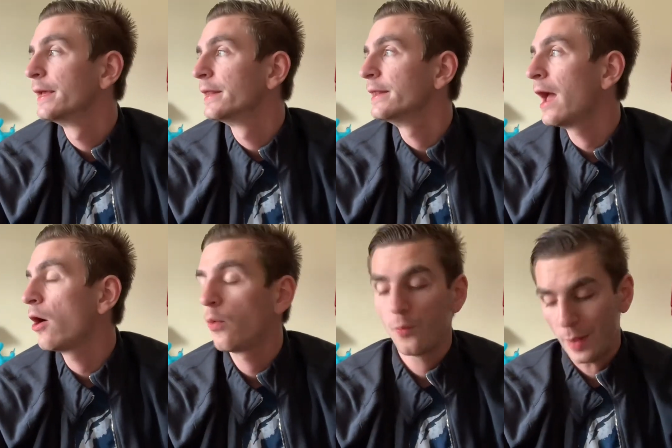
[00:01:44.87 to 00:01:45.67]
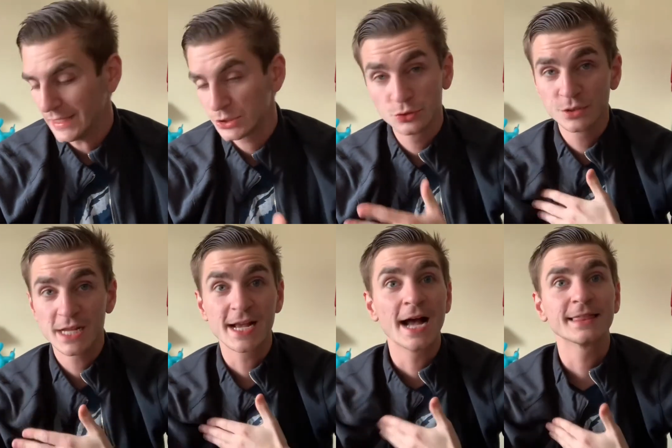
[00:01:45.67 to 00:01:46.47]
Now, as soon as I
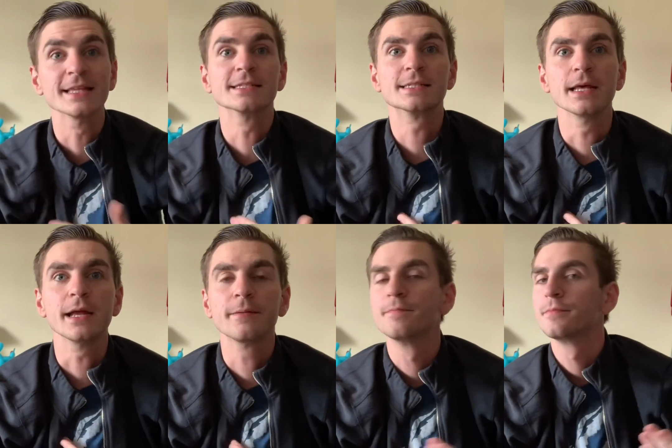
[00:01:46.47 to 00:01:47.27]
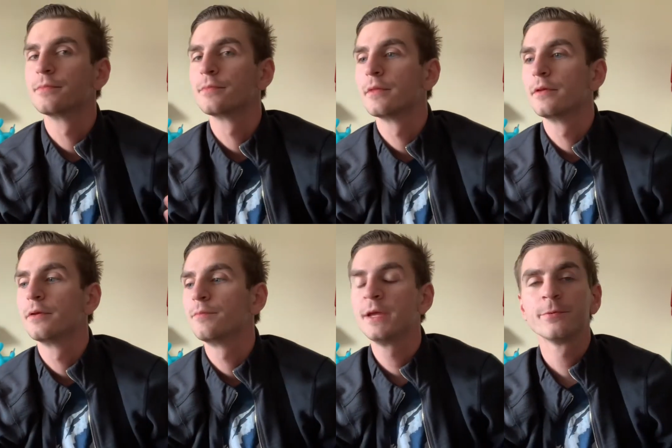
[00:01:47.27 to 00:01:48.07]
got this thing,
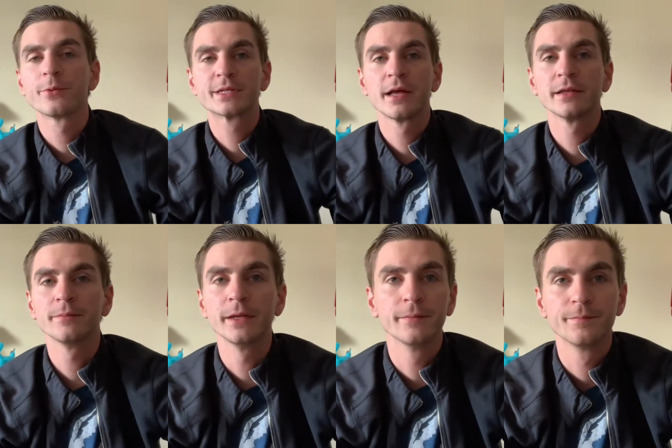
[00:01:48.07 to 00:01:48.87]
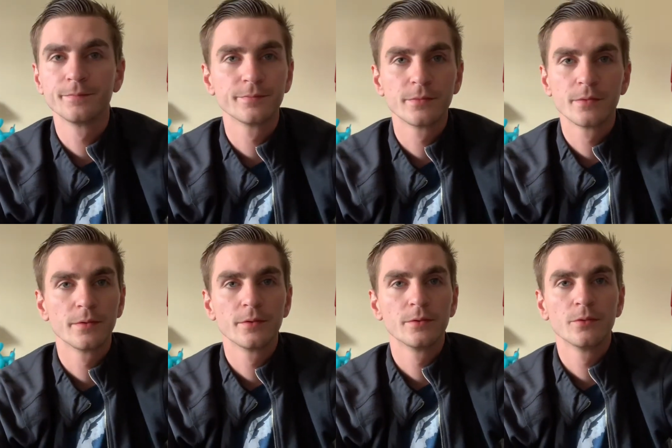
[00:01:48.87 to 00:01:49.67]
people were telling me,
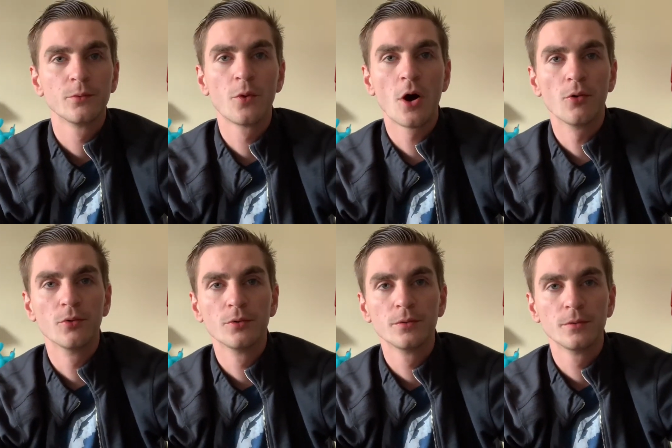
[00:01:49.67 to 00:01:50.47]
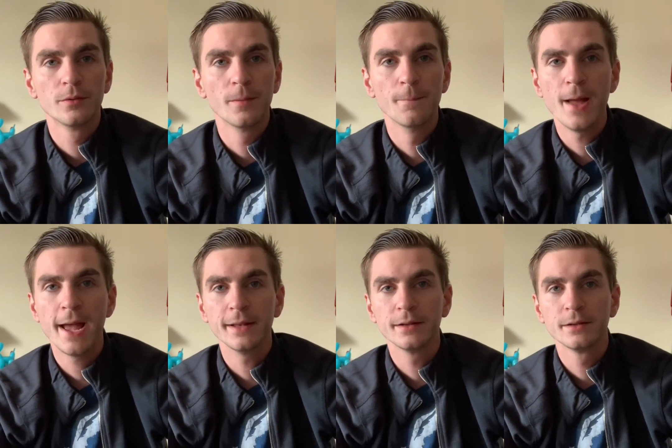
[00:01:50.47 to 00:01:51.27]
"Whoa, man,